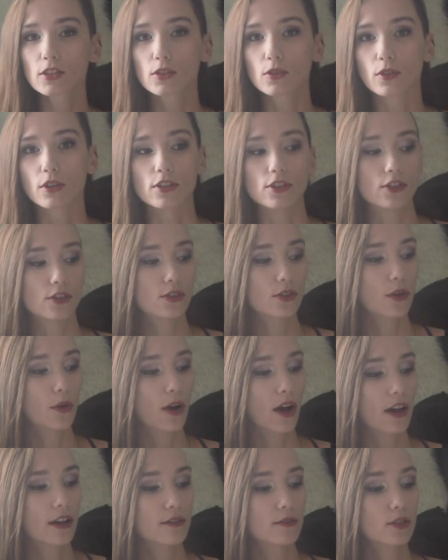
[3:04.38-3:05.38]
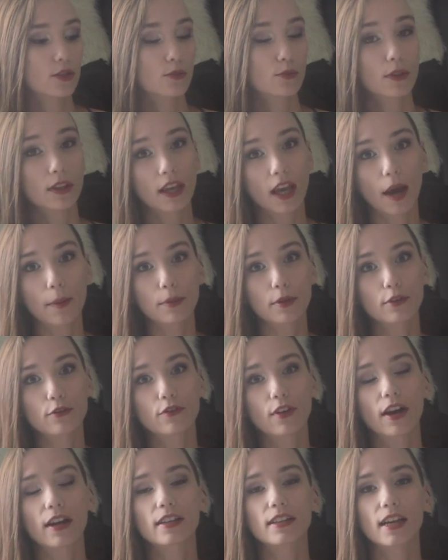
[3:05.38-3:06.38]
stores. So I was really happy to
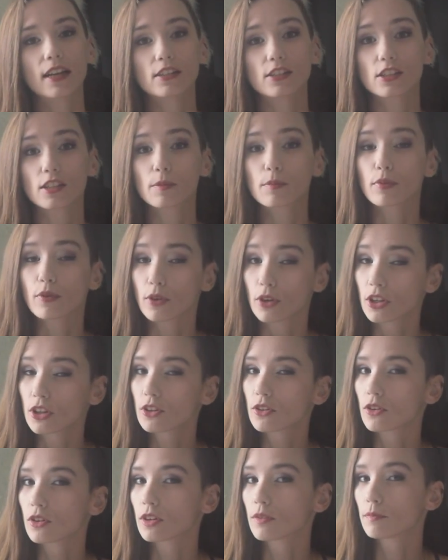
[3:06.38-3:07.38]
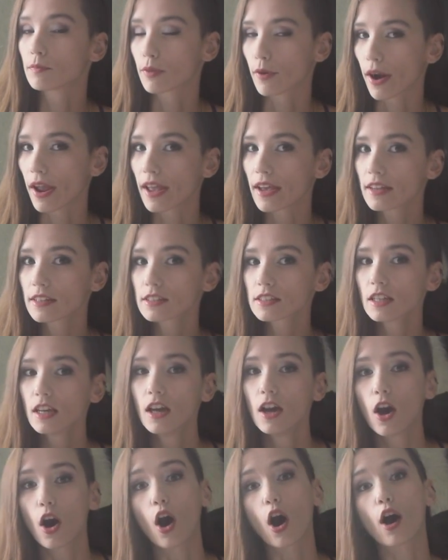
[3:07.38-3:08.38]
find actually a pretty good brand
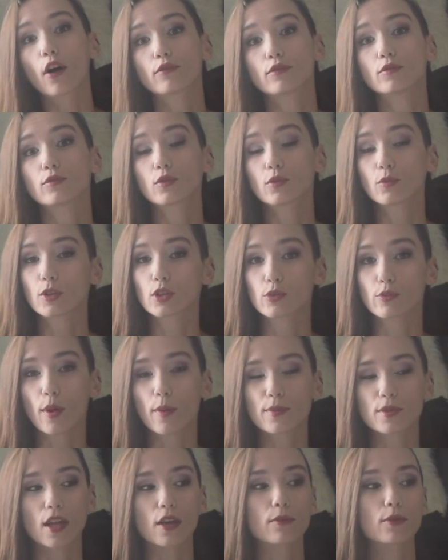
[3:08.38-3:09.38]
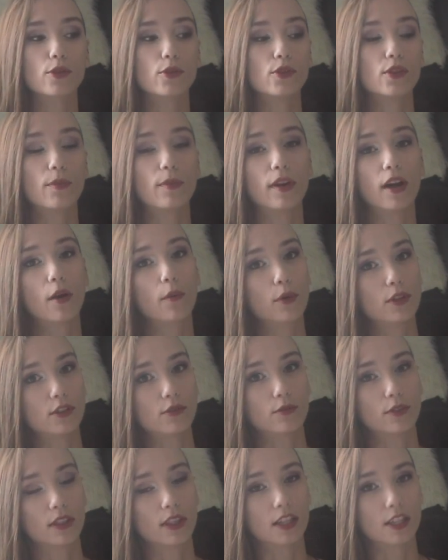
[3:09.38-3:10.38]
off of the Wish website, which was something I
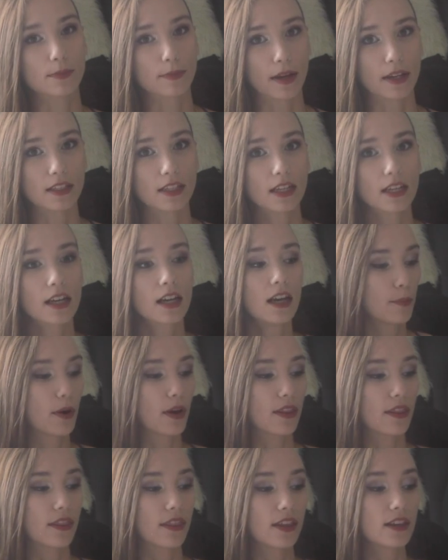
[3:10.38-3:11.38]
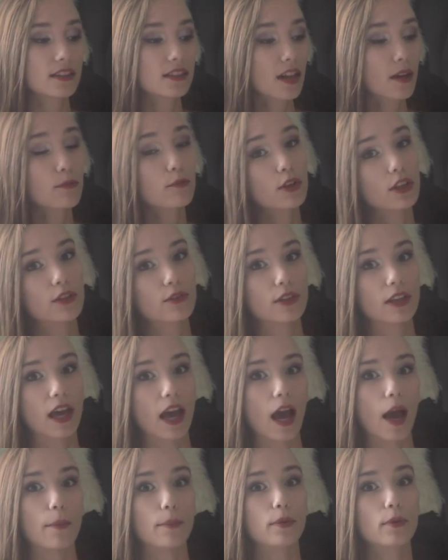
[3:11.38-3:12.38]
wasn't really expecting. But this I'm really
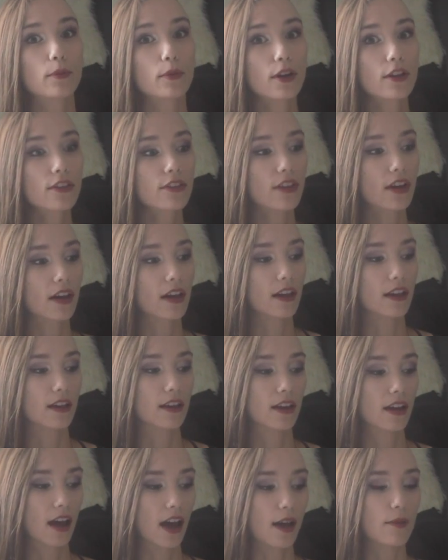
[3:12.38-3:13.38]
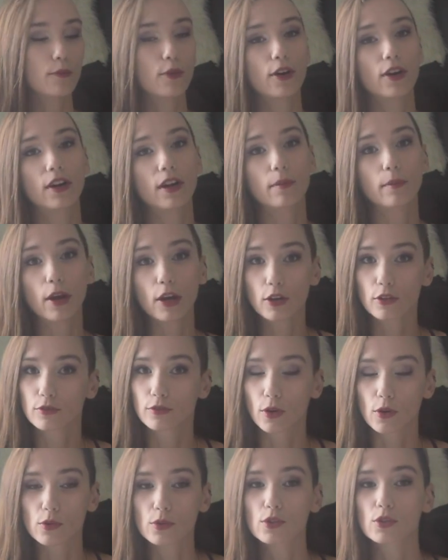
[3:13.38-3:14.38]
happy with. Like, I'm wearing a
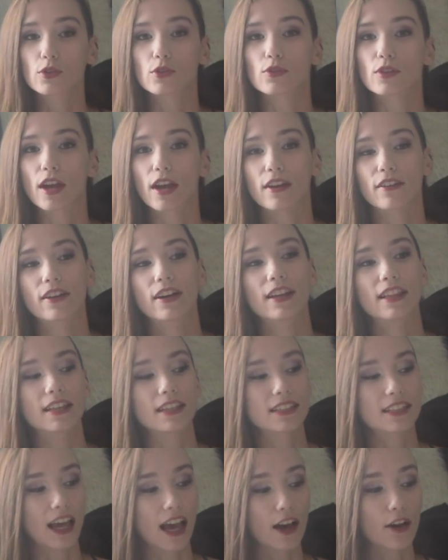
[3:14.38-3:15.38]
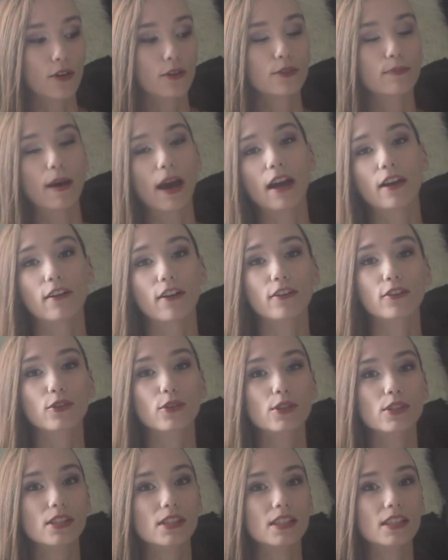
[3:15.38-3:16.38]
microphone, so you can't really tell background
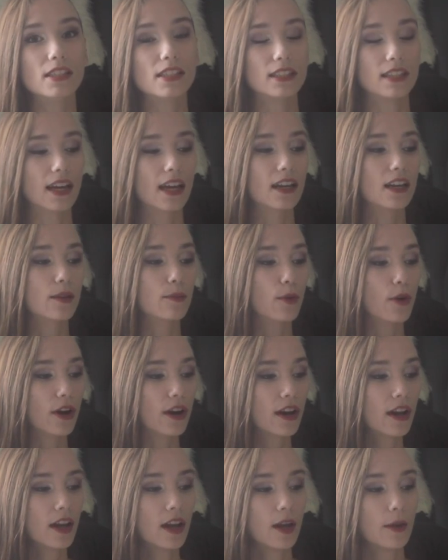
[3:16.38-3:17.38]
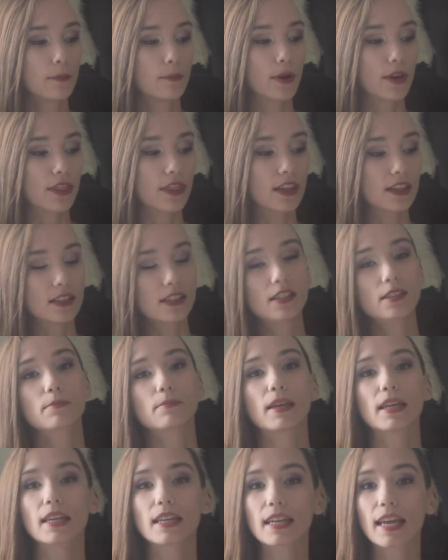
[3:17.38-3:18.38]
noise and things like that anymore, but this isn't
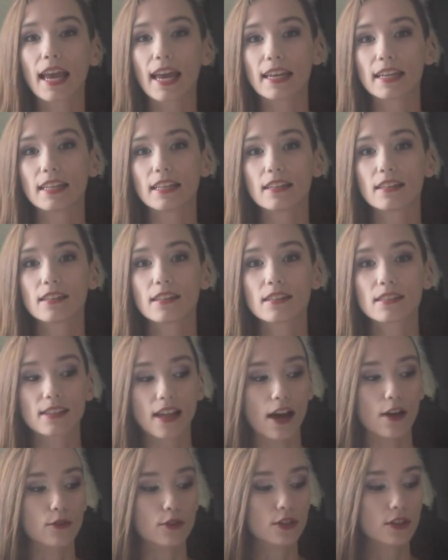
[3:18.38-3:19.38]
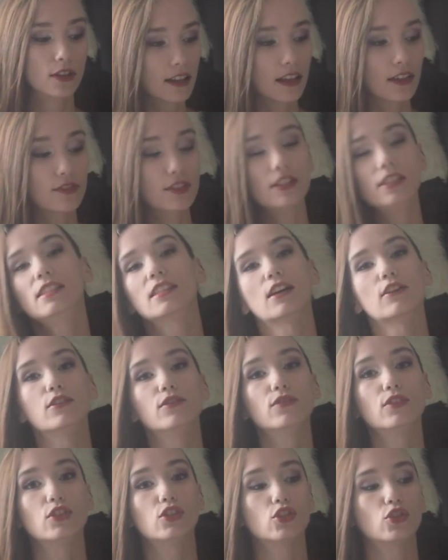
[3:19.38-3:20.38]
making any sound. Even the sound
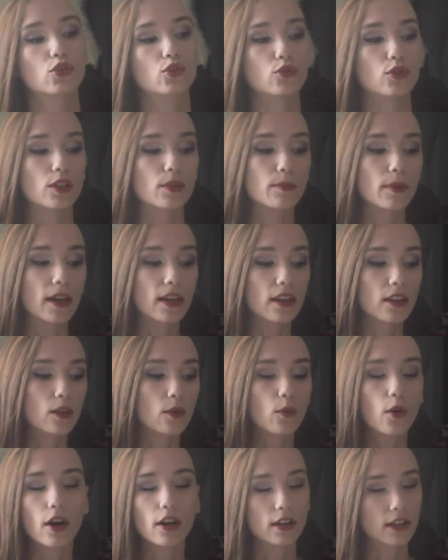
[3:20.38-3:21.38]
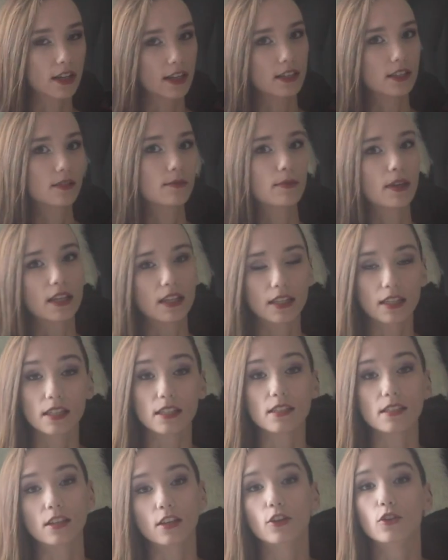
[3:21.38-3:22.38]
of the stream hitting the water isn't making a
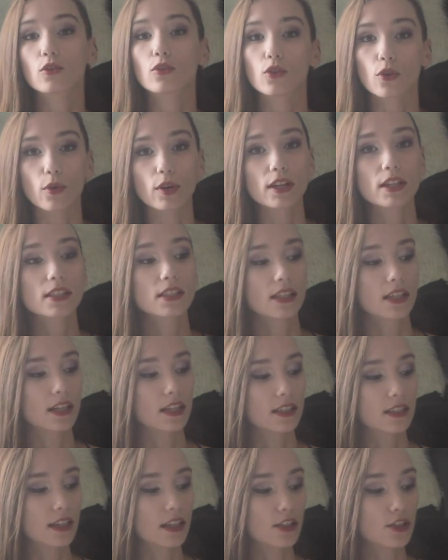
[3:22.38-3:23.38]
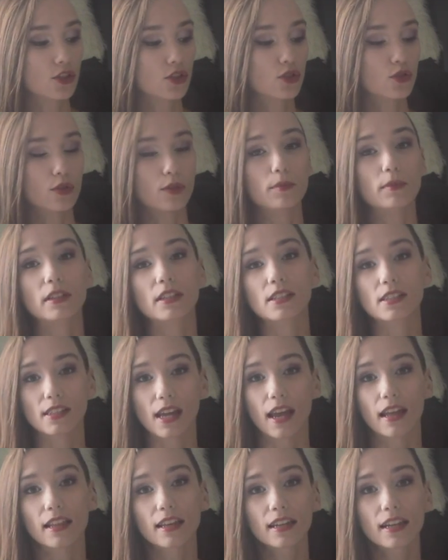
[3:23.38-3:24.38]
single noise. It's extremely
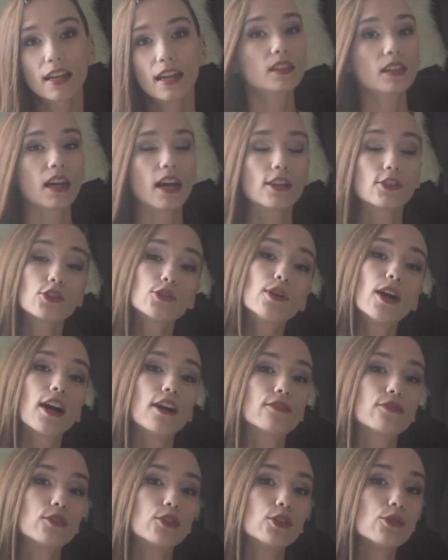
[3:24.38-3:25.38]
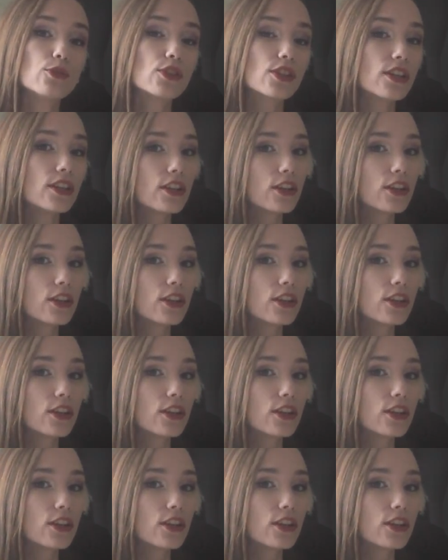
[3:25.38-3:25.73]
silent. I do have Newt in